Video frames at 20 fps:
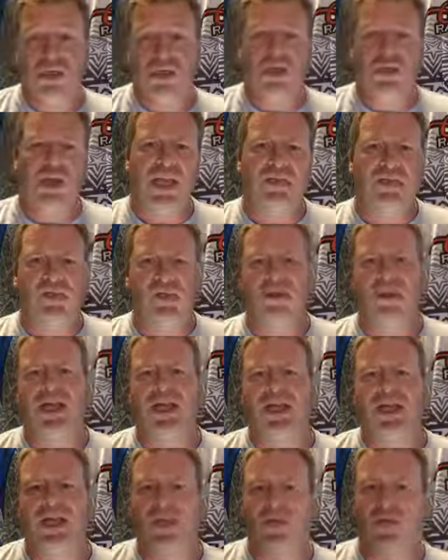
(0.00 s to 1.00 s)
So we'll be able
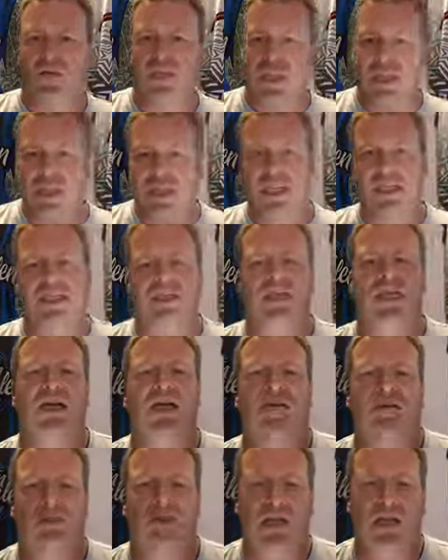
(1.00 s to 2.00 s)
to get all the kids
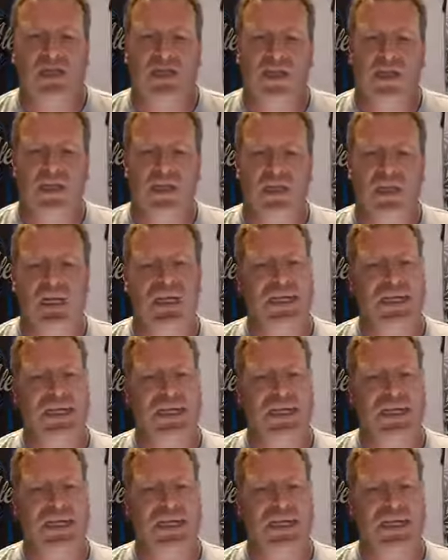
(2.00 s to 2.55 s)
over and everything like that.